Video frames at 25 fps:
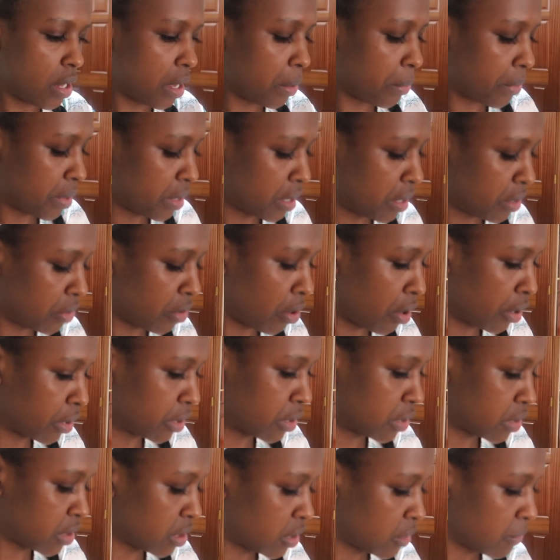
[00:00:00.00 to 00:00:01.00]
where were in
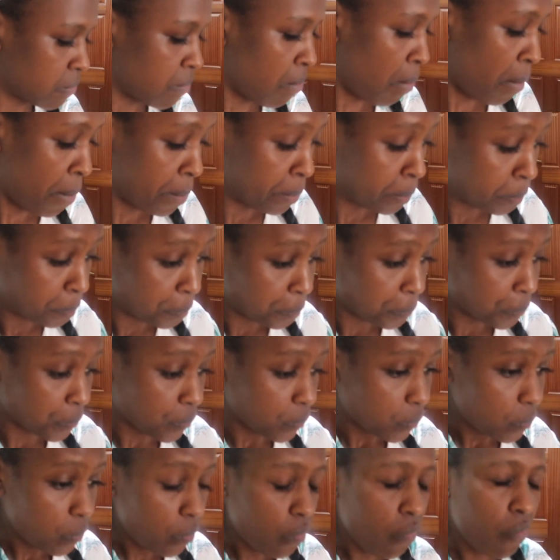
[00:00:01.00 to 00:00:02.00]
August?
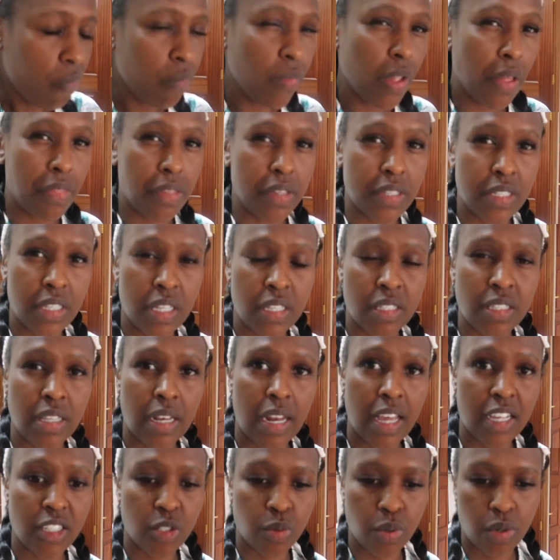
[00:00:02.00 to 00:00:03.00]
This is the
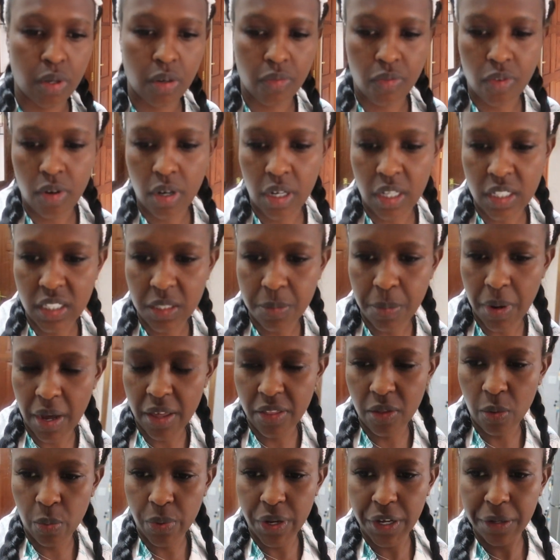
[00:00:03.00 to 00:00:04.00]
last week of August, by
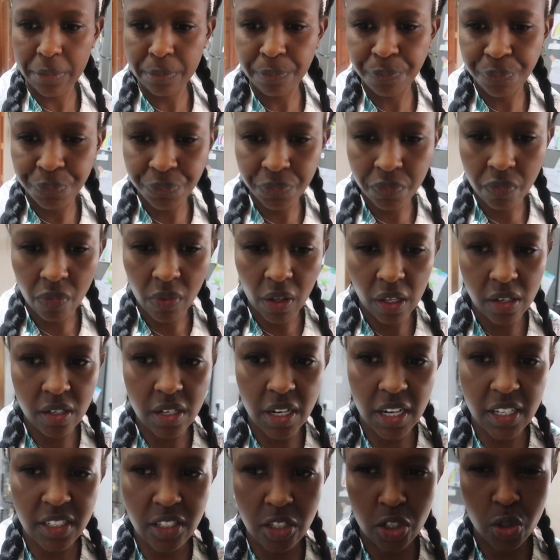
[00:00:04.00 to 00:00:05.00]
the way.
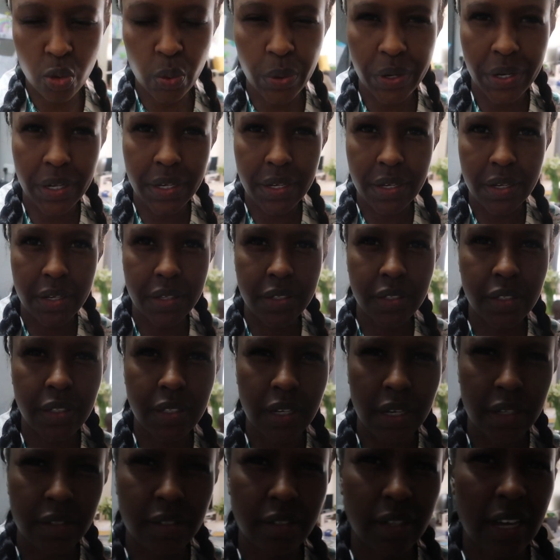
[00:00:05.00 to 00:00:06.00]
Today's the
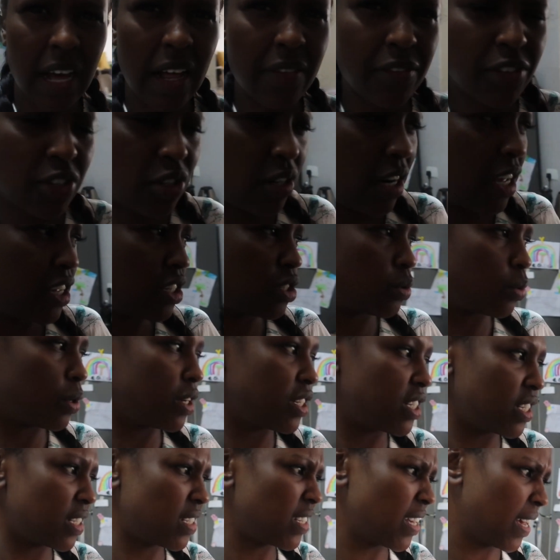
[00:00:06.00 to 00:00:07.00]
26th. Coming today is
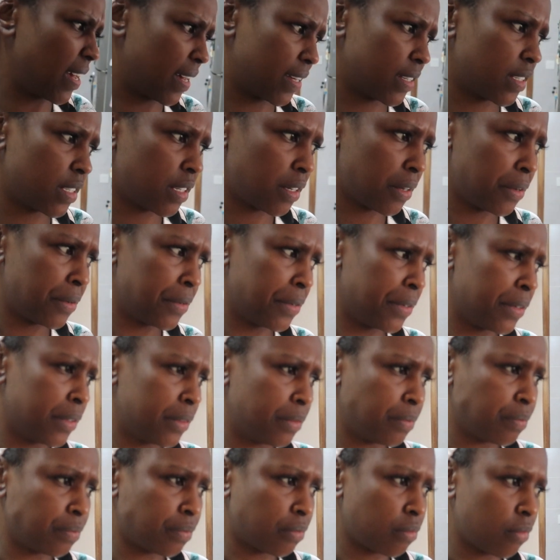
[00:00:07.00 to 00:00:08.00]
26th.
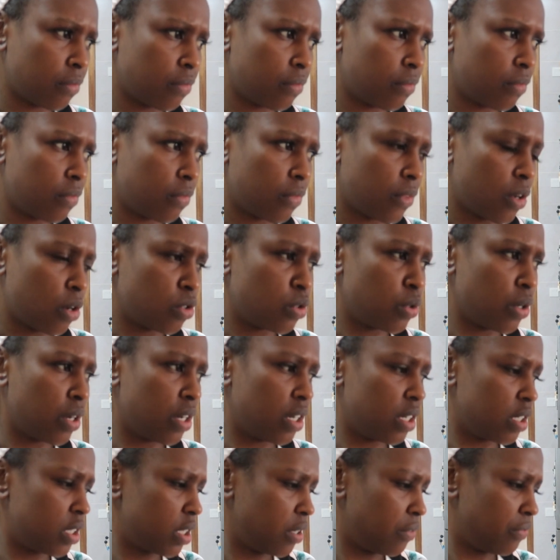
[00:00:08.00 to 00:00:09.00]
Or
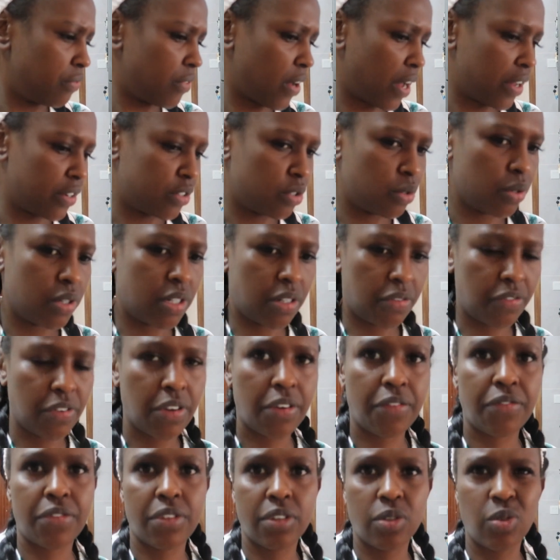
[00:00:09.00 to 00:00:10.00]
25,
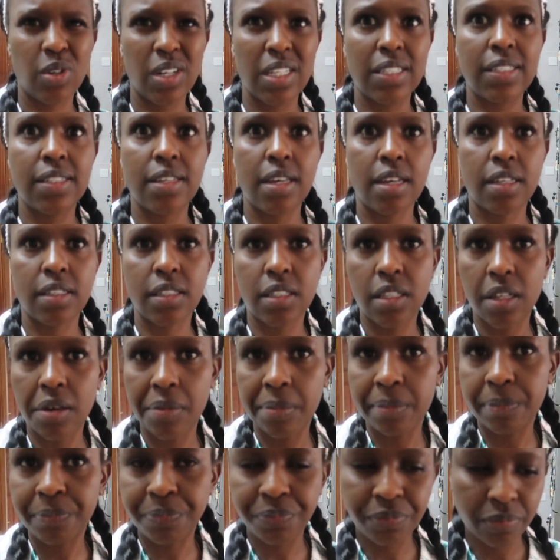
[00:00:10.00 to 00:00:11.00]
25th, 26th.
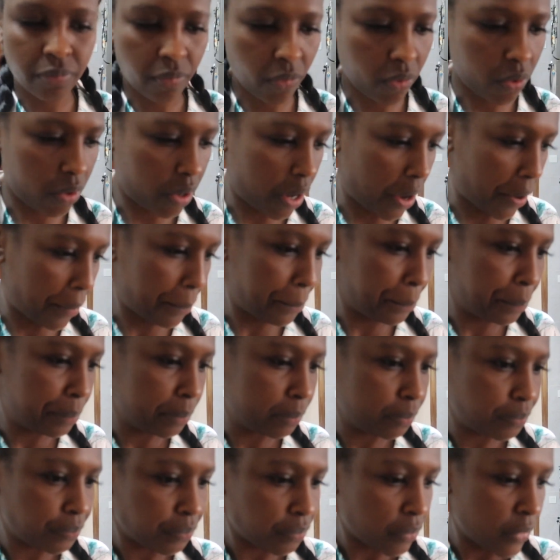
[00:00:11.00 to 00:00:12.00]
Okay.
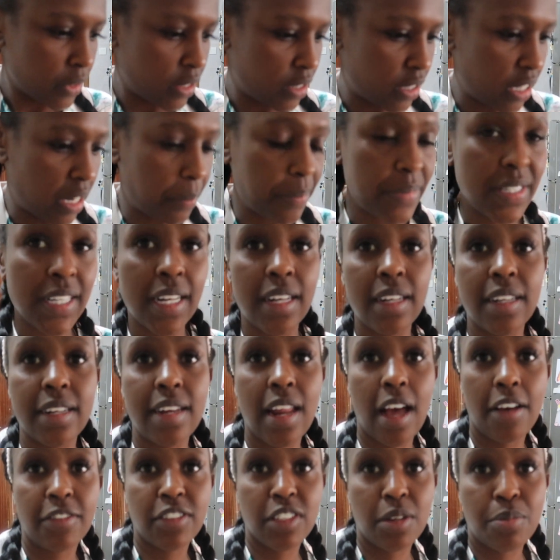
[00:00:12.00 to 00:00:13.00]
So let me settle in,
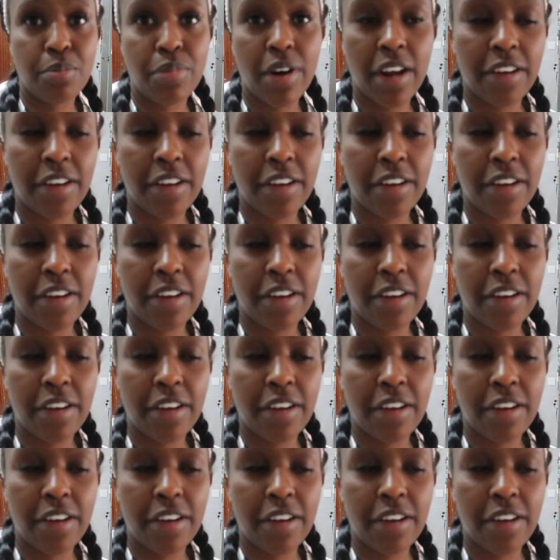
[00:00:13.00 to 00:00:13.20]
have some